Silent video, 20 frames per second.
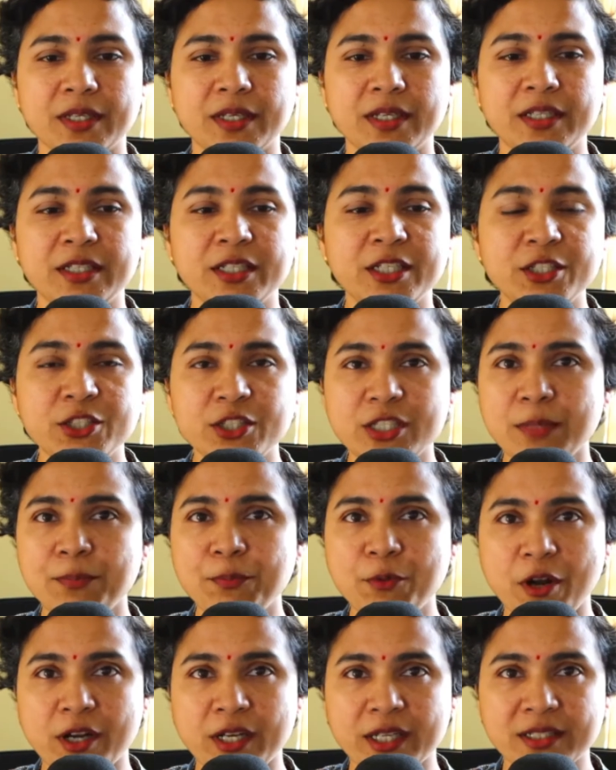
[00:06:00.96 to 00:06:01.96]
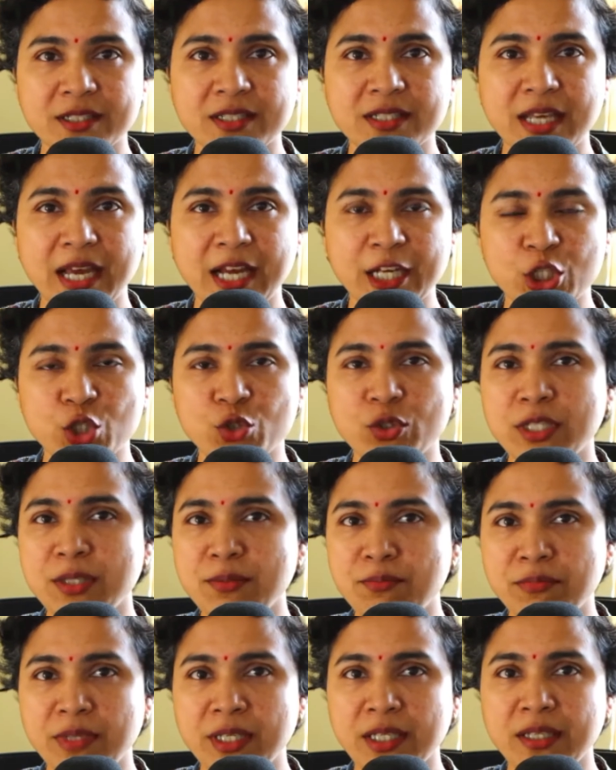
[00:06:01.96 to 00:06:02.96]
Digital products actually
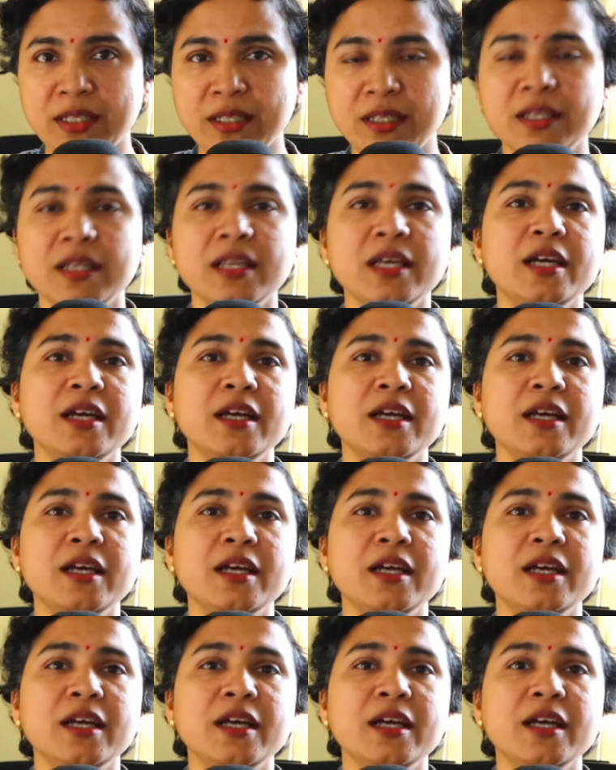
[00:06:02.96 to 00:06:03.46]
mean